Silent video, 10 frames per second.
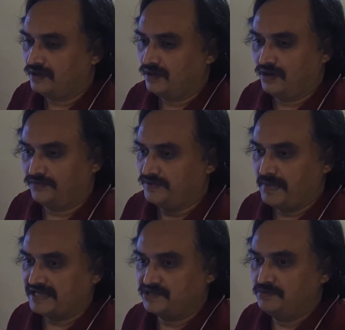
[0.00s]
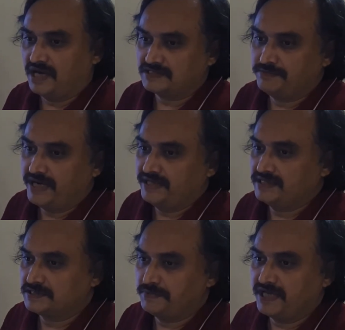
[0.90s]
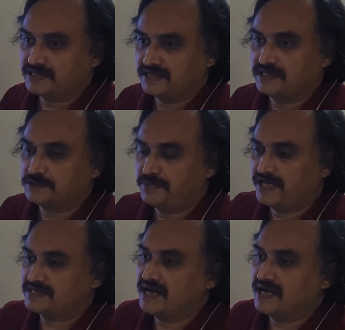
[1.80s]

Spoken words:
of the massive mass bending the space and the space